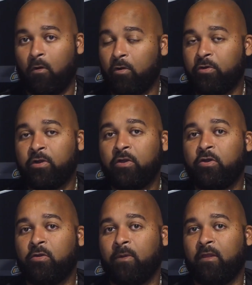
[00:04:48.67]
all you're going
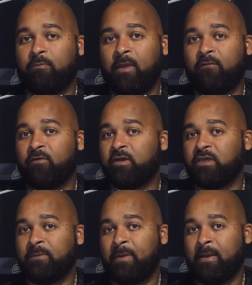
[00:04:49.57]
to do is pay for the
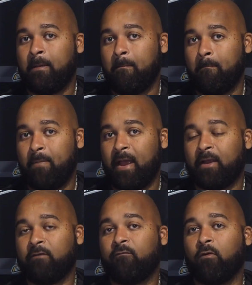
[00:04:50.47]
shipping
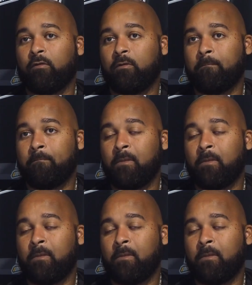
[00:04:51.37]
back and forth.